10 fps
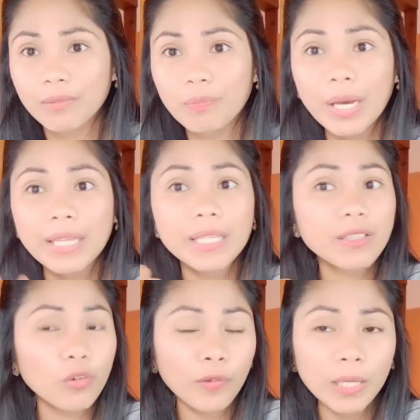But in
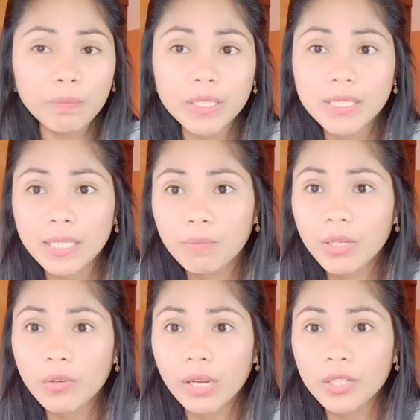the Philippines
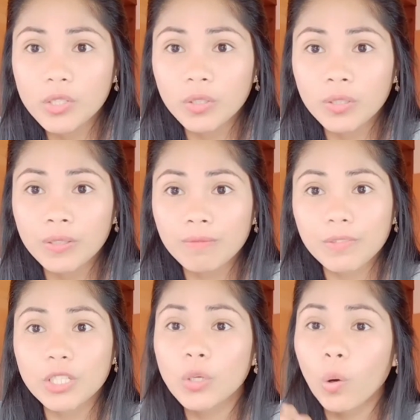immigration,
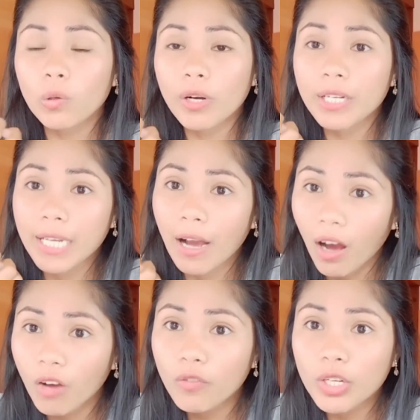you already
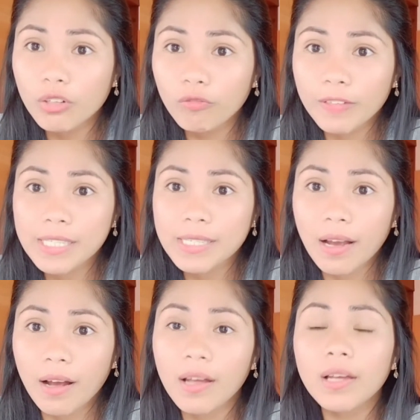have your visa,